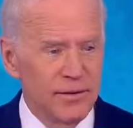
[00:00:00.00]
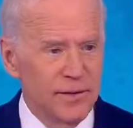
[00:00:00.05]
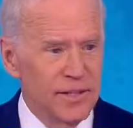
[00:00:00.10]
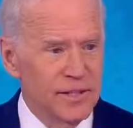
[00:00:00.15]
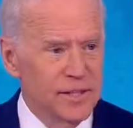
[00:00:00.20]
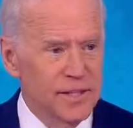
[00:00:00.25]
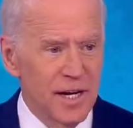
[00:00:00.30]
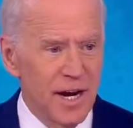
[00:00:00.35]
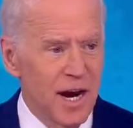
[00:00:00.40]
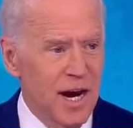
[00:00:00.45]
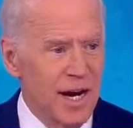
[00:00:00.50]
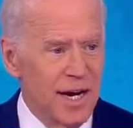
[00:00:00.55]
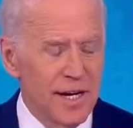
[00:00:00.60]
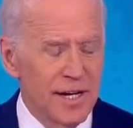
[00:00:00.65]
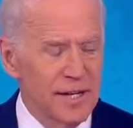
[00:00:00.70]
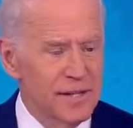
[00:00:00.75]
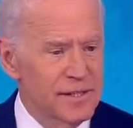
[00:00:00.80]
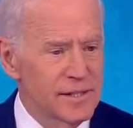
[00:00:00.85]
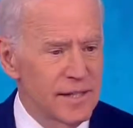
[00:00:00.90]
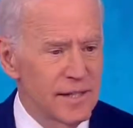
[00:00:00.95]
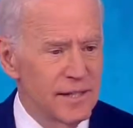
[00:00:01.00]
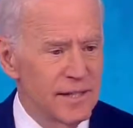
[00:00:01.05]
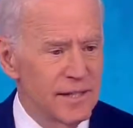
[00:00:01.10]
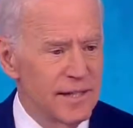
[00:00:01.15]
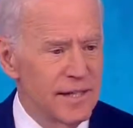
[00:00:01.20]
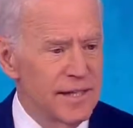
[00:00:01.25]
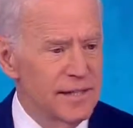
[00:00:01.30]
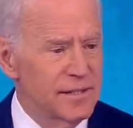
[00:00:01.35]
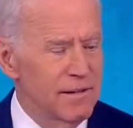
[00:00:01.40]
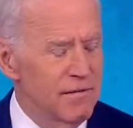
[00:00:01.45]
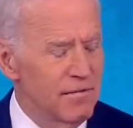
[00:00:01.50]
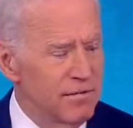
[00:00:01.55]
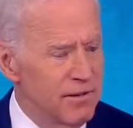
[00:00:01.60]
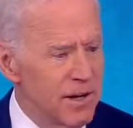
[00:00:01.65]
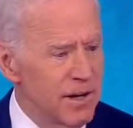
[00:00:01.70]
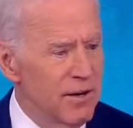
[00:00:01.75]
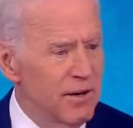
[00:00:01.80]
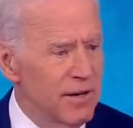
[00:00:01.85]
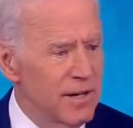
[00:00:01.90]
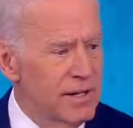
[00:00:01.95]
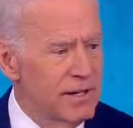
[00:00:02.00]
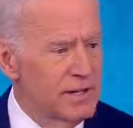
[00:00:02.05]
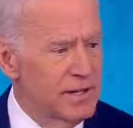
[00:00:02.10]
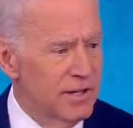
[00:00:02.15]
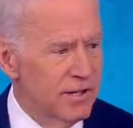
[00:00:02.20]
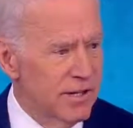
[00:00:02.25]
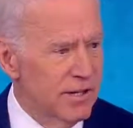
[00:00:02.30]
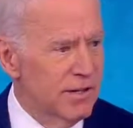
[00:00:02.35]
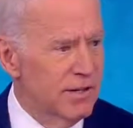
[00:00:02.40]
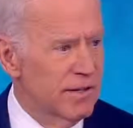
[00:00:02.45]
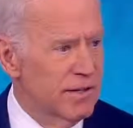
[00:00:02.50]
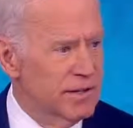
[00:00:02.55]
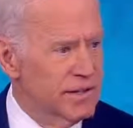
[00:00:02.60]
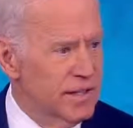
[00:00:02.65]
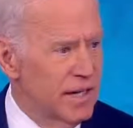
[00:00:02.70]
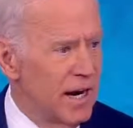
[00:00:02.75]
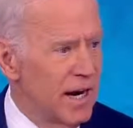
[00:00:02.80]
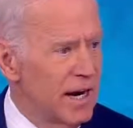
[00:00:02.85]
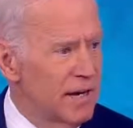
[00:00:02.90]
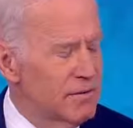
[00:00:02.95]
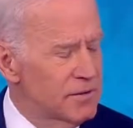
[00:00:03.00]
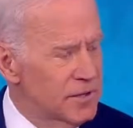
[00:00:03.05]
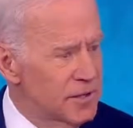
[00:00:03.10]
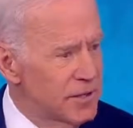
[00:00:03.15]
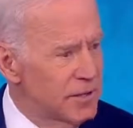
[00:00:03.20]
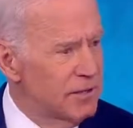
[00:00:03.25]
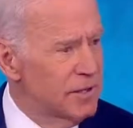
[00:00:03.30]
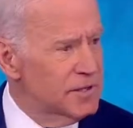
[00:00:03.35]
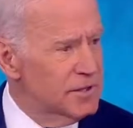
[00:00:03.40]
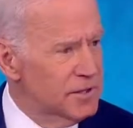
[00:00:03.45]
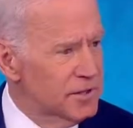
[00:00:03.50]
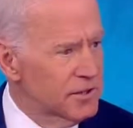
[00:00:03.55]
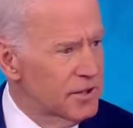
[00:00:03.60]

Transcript: This guy is he's a very serious guy. He was a U.S.